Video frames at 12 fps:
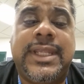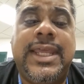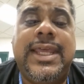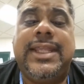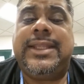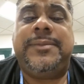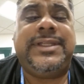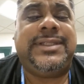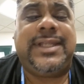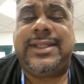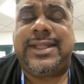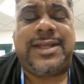that means
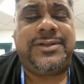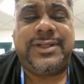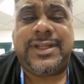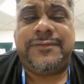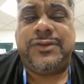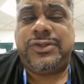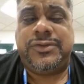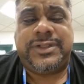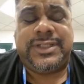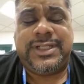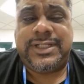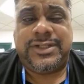that elders have no
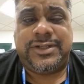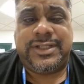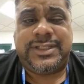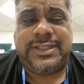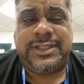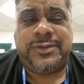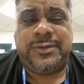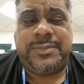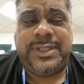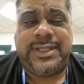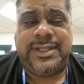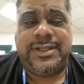jurisdiction on this. This would
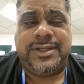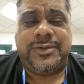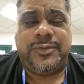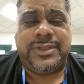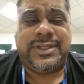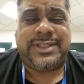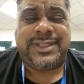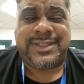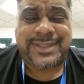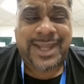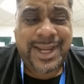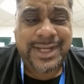be what the
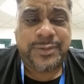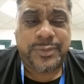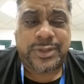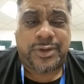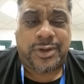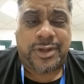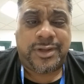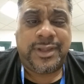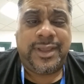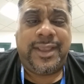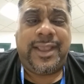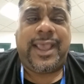society would call
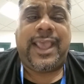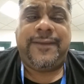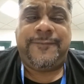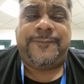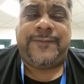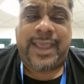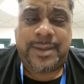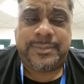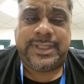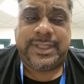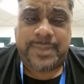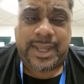a family
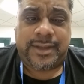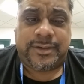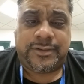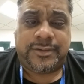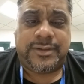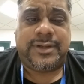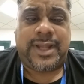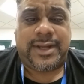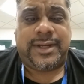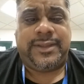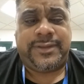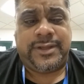matter, not a
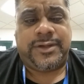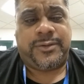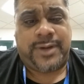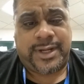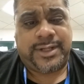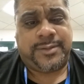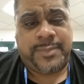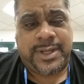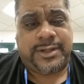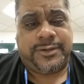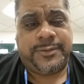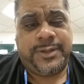theocratic
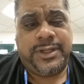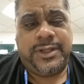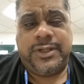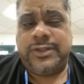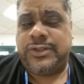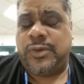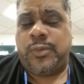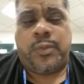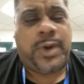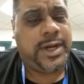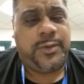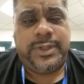matter. So
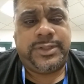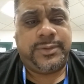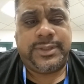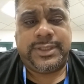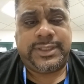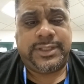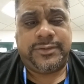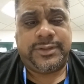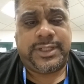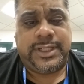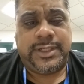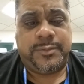why are we doing this here in the
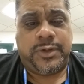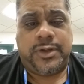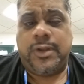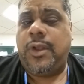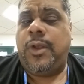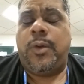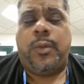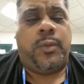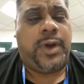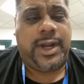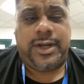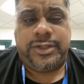Kingdom Hall?
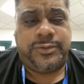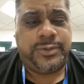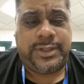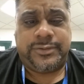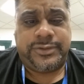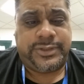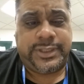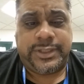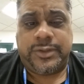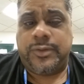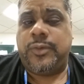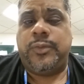Why are you elders here?
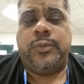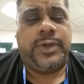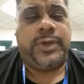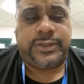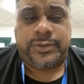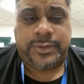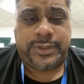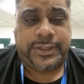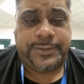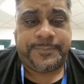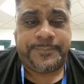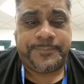What's going
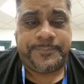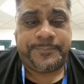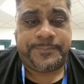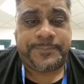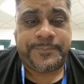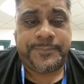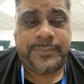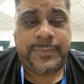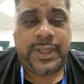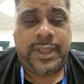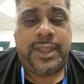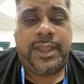
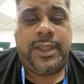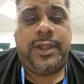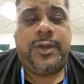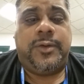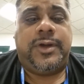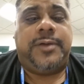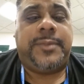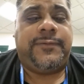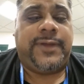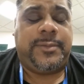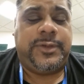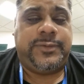on? Well, my
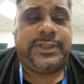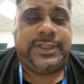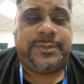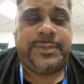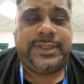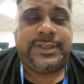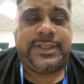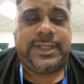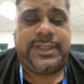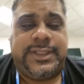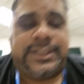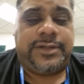family was dismissed,
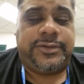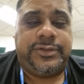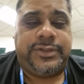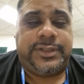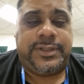and the elders